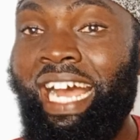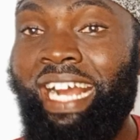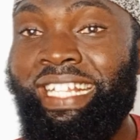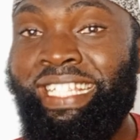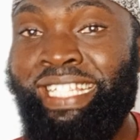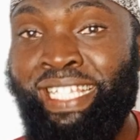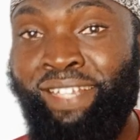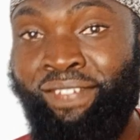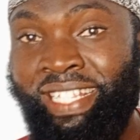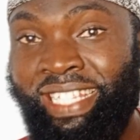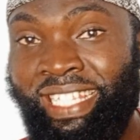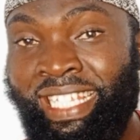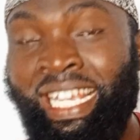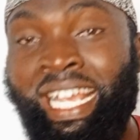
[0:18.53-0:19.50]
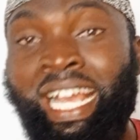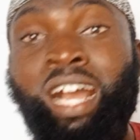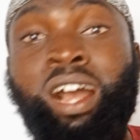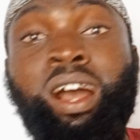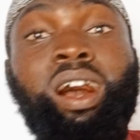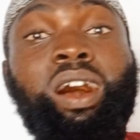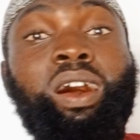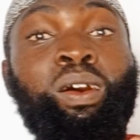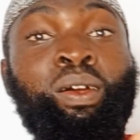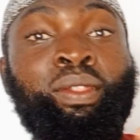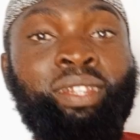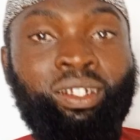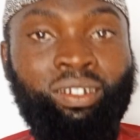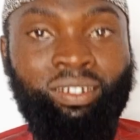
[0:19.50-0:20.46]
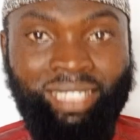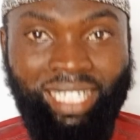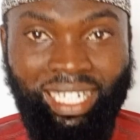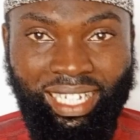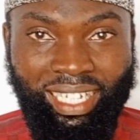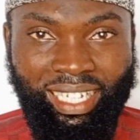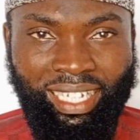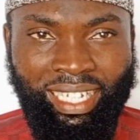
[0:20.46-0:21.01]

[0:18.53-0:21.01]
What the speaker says: activity or the other.